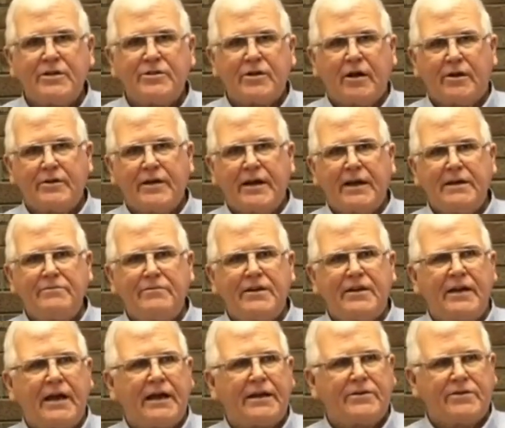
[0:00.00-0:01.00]
We saw David
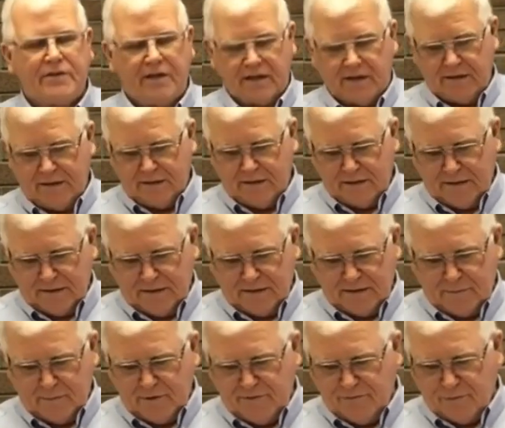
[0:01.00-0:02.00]
dancing
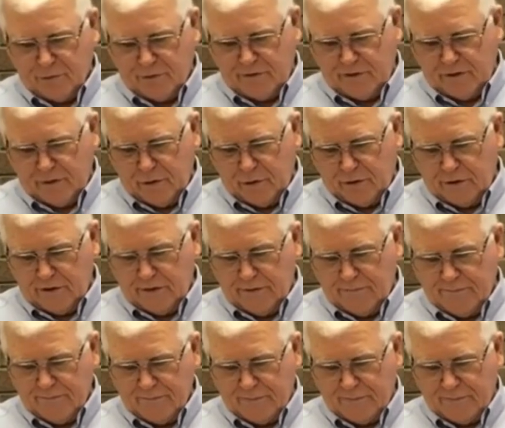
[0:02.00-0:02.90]
uh, before the Lord.